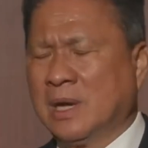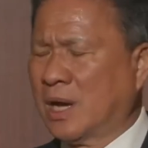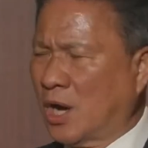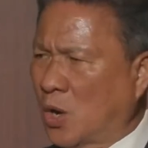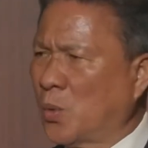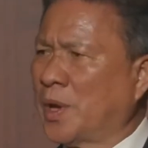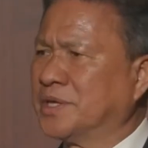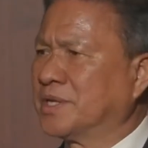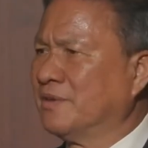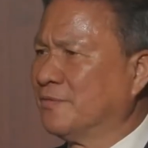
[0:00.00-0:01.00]
I
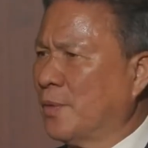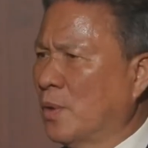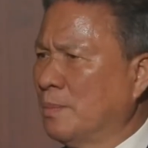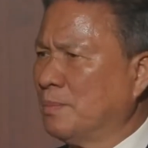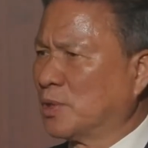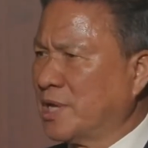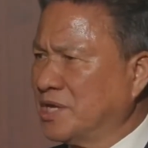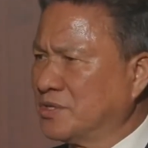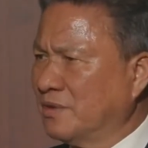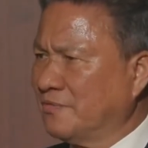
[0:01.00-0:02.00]
always inform
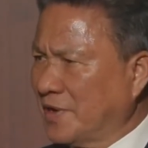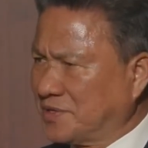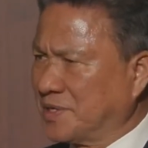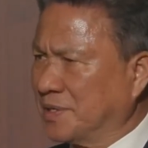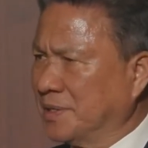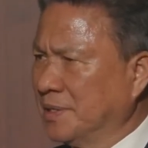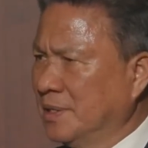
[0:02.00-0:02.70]
potential investor